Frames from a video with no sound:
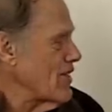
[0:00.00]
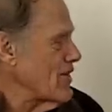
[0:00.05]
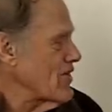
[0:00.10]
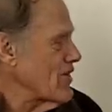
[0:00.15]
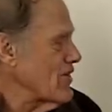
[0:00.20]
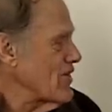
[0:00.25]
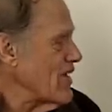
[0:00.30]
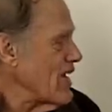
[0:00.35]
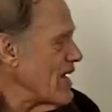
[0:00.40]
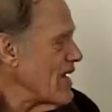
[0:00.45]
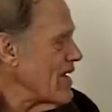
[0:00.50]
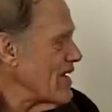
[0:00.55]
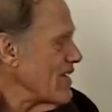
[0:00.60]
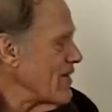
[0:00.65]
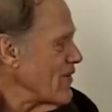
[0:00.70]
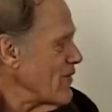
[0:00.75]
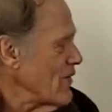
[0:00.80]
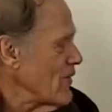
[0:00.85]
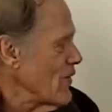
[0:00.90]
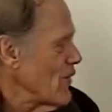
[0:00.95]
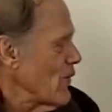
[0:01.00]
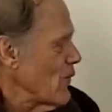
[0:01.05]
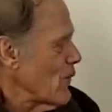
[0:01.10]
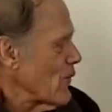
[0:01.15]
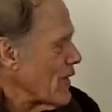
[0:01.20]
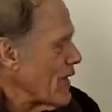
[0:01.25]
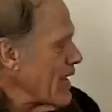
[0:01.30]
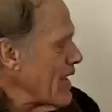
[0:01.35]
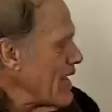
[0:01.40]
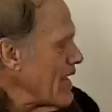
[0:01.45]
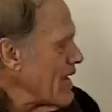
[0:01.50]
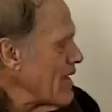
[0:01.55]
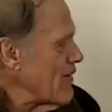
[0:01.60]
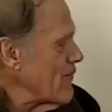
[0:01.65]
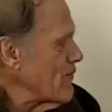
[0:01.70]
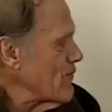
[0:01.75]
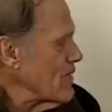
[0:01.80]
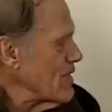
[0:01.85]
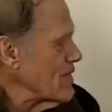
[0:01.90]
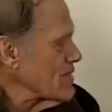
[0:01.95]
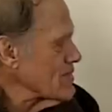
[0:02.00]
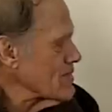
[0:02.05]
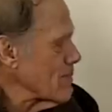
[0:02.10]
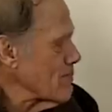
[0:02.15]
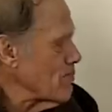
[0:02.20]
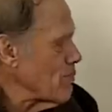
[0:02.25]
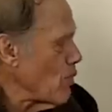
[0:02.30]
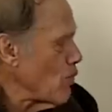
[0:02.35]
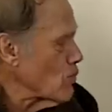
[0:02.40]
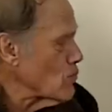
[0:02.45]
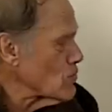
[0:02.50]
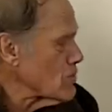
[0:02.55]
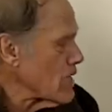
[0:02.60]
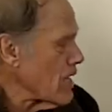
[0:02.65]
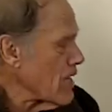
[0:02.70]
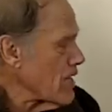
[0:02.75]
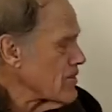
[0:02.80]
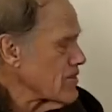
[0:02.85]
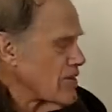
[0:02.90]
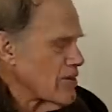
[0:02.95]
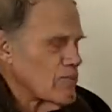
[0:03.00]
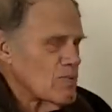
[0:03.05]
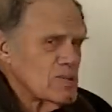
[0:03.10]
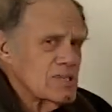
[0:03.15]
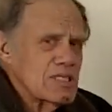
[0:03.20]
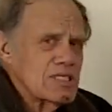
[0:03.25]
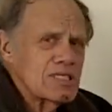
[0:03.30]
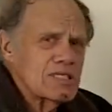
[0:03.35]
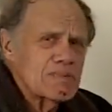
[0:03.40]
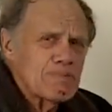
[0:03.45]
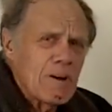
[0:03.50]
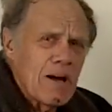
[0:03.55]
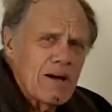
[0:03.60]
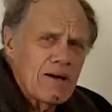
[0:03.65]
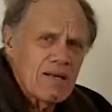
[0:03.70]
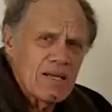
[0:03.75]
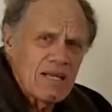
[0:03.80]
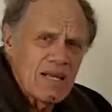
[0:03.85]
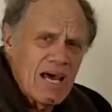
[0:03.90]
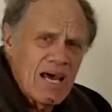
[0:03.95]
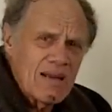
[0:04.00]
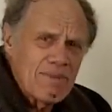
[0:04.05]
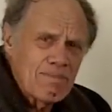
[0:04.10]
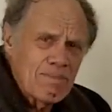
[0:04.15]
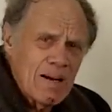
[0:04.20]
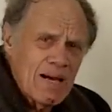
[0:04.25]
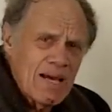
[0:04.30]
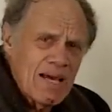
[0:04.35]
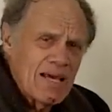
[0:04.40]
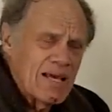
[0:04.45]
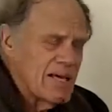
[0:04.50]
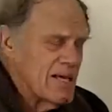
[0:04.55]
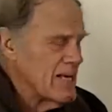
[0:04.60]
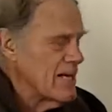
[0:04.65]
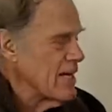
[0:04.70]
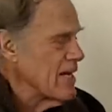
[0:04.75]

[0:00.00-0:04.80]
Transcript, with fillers: And today, what I have is a pochade that was inspired a lot by